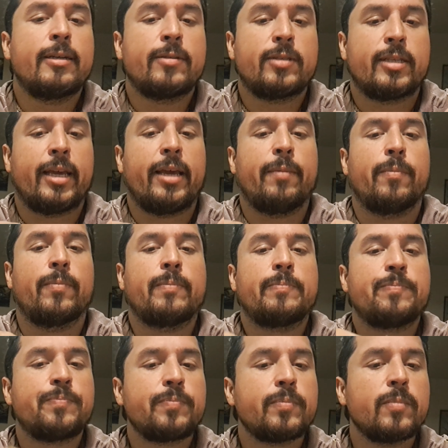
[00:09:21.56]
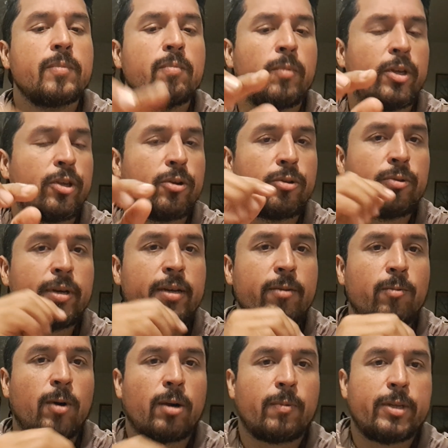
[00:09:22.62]
Same when you're
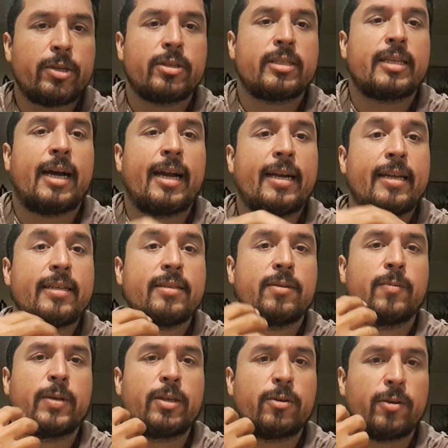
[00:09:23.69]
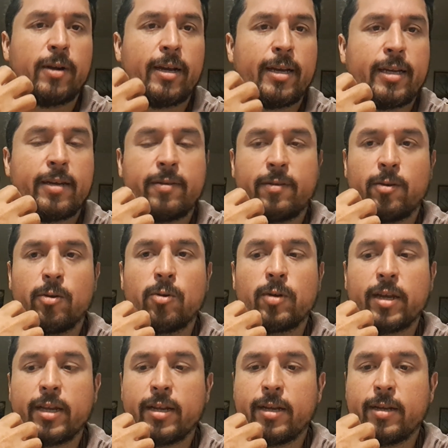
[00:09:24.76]
doing work with your sadness, when you're
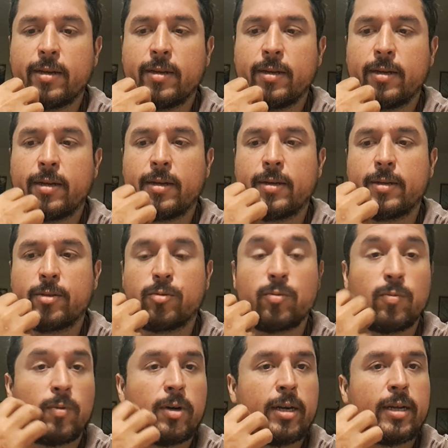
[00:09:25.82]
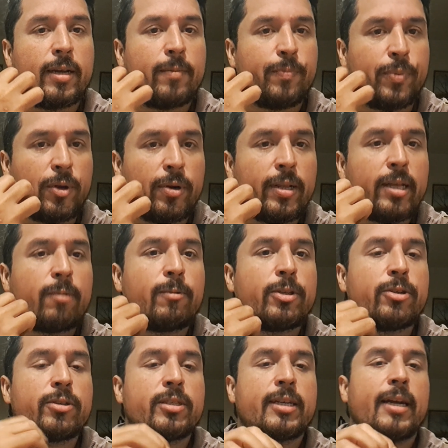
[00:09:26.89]
looking to work purely with
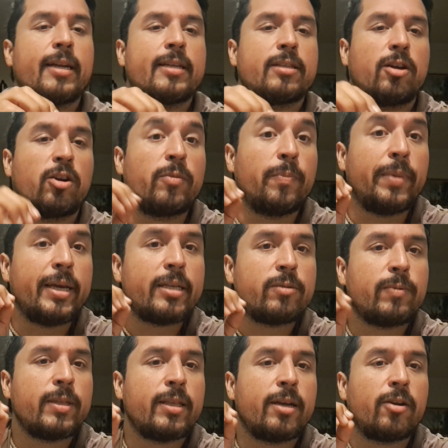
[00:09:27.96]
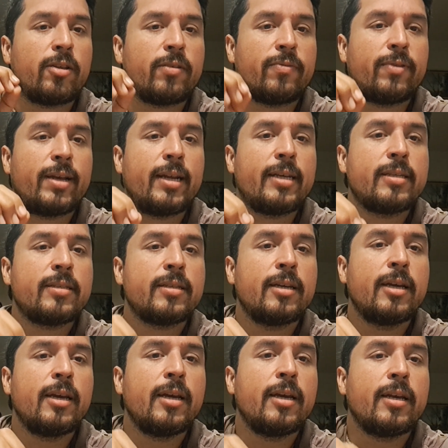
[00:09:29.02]
your sadness unmixed with the other feelings,
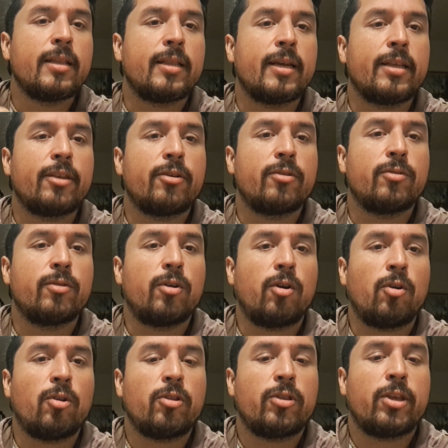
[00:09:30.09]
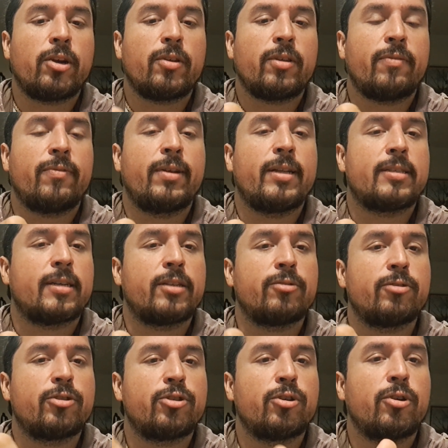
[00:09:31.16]
then all the other feelings, are
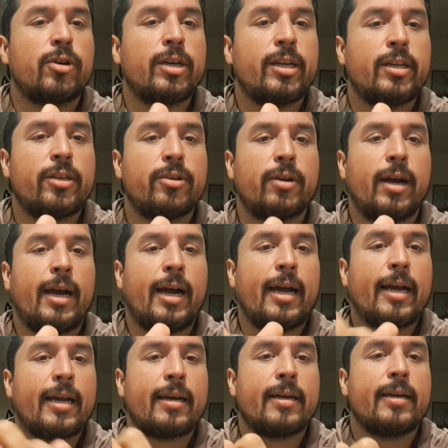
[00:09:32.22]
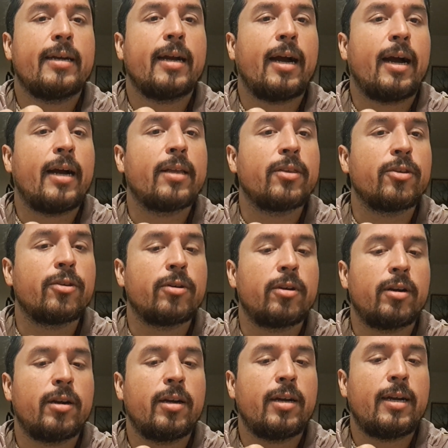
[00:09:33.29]
your joy, your anger, and
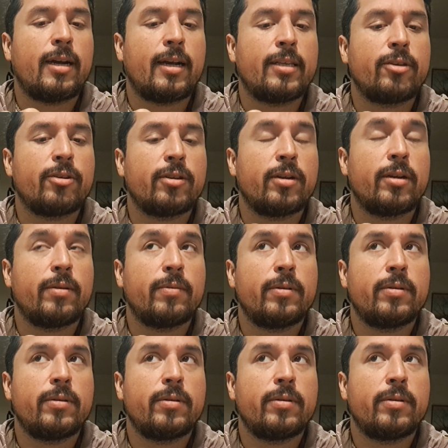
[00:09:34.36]
your